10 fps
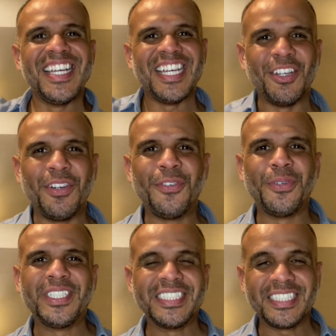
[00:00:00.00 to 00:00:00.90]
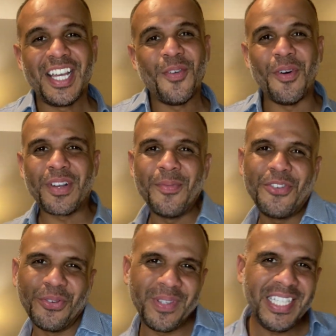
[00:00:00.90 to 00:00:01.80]
Hello everyone, welcome
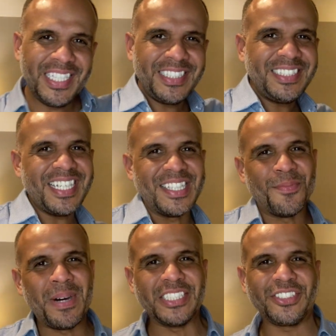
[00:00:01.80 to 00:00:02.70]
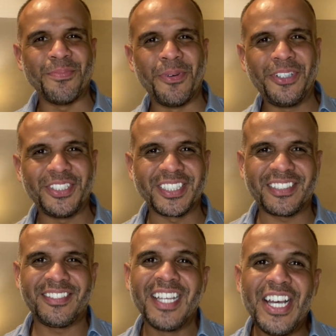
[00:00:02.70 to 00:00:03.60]
to William and The Magic
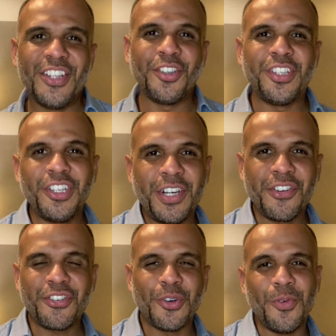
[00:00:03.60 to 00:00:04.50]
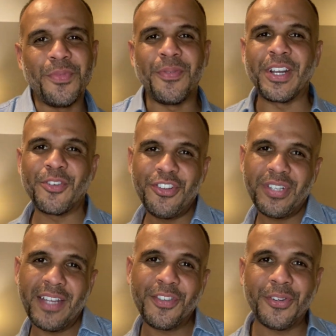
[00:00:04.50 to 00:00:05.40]
Box. Today on our show we are going to
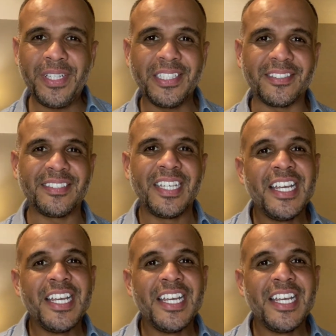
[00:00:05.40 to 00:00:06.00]
have Chris.